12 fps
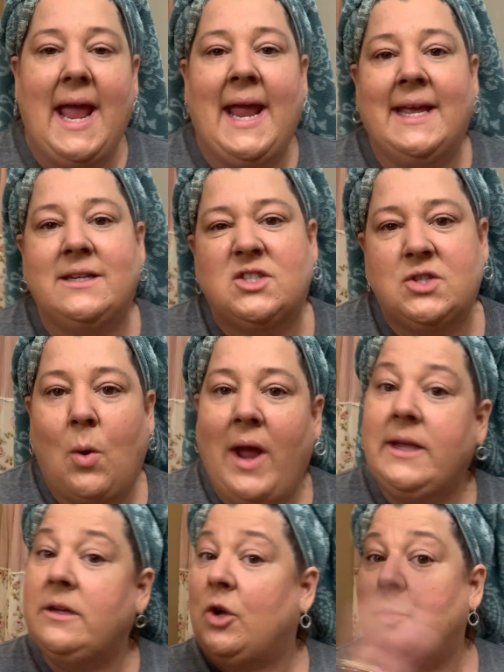And so
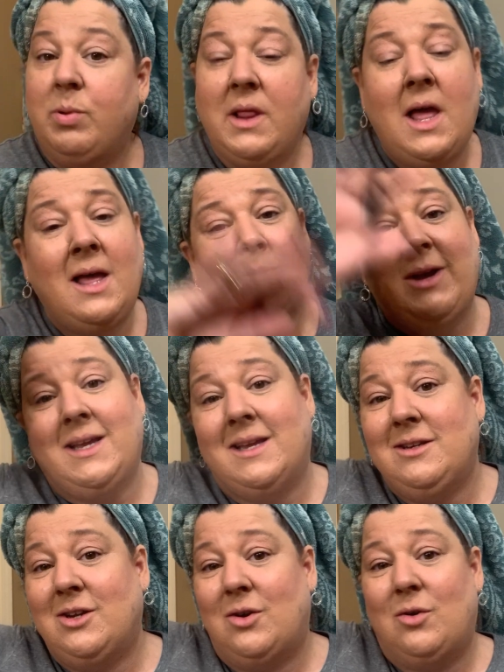I can go plum, I
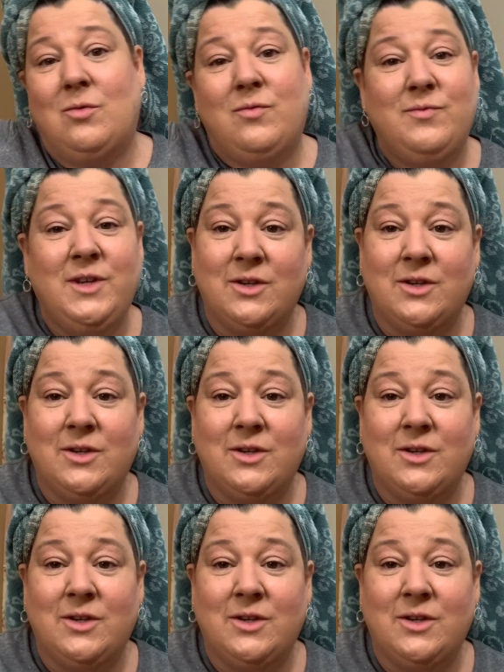can go,